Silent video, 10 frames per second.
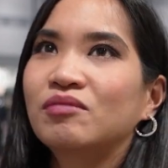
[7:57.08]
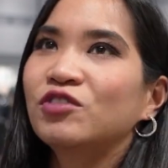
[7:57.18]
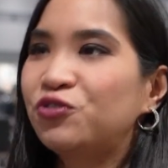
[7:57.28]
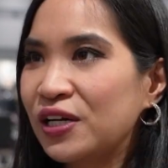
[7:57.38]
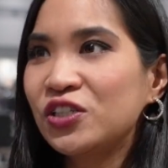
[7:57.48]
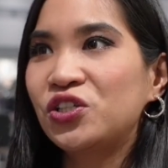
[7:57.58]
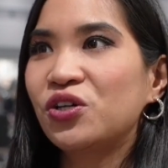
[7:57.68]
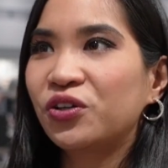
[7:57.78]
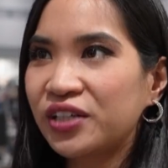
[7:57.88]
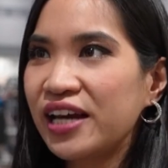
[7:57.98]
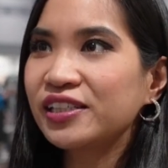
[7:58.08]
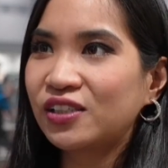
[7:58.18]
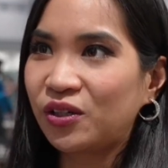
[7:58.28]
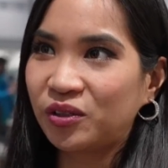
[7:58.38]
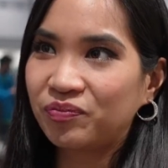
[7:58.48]
French
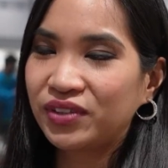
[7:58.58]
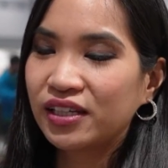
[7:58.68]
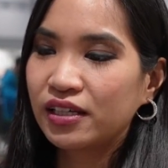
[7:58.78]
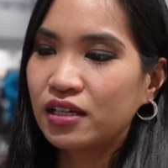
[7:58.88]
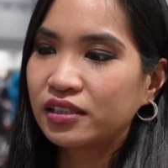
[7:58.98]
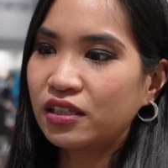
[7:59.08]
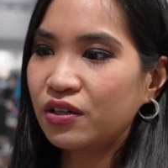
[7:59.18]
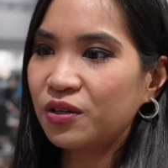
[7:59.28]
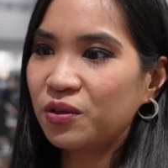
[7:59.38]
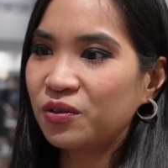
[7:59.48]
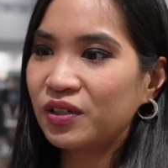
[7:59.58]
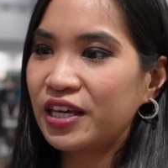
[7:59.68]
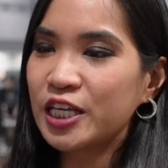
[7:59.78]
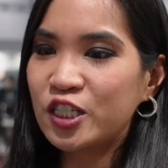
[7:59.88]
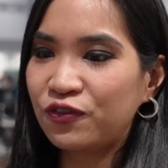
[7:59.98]
organizer. So
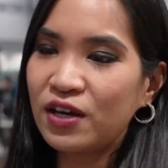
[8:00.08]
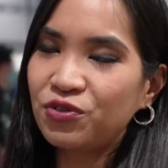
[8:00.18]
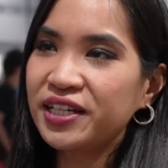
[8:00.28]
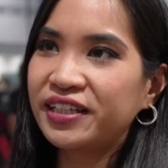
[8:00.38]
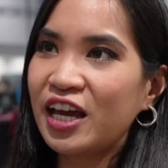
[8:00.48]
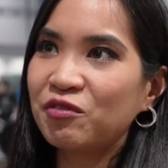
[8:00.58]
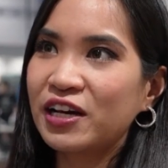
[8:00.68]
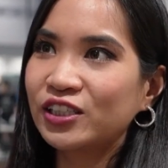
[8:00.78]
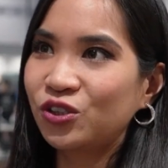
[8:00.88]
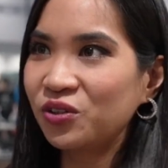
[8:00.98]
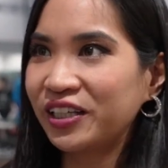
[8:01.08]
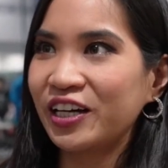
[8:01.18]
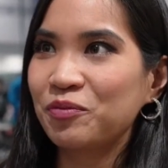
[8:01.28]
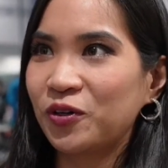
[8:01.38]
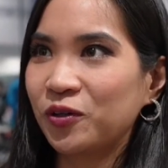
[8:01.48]
his favorite game was
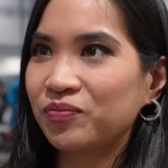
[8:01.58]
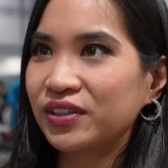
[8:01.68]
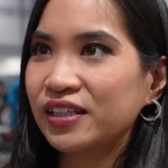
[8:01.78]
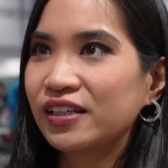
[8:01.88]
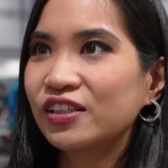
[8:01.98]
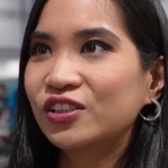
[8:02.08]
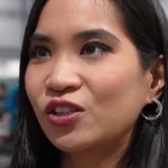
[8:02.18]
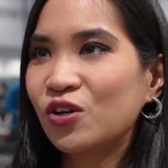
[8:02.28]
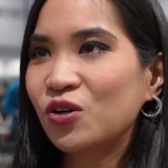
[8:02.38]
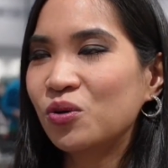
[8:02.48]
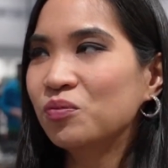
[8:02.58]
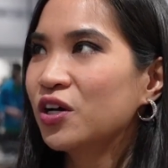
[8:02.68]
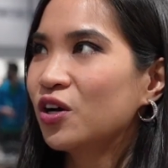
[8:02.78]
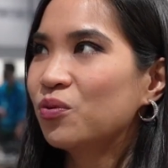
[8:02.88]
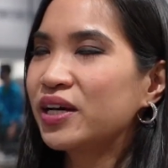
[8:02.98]
SoulCalibur. So
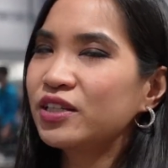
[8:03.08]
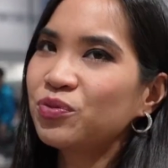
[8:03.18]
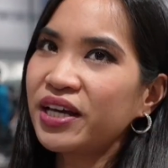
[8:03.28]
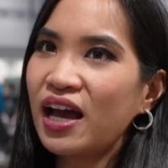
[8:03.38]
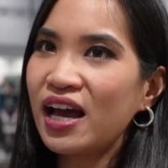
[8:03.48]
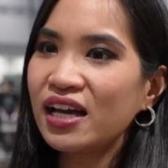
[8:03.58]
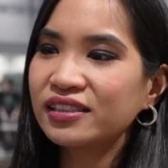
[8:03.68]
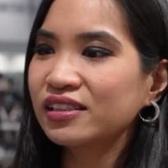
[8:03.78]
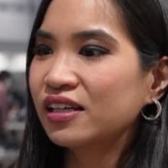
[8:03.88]
when we had